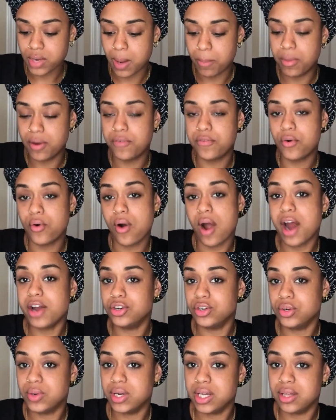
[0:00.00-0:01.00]
before I
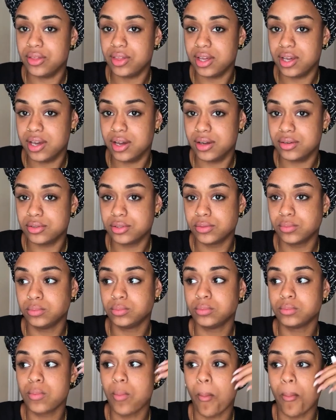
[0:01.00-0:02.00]
do anything else.
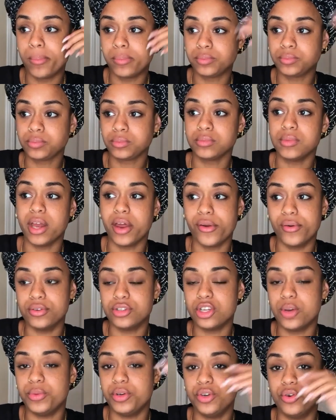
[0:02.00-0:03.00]
And I know
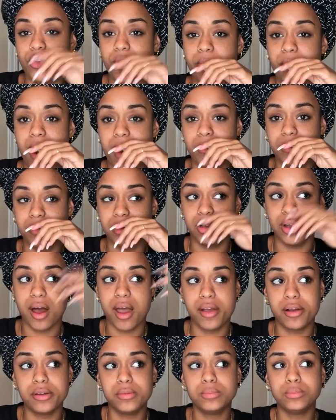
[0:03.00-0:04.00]
some of you are probably
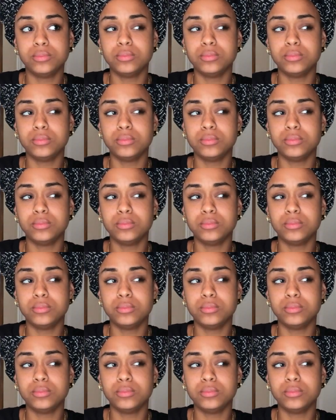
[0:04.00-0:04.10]
like,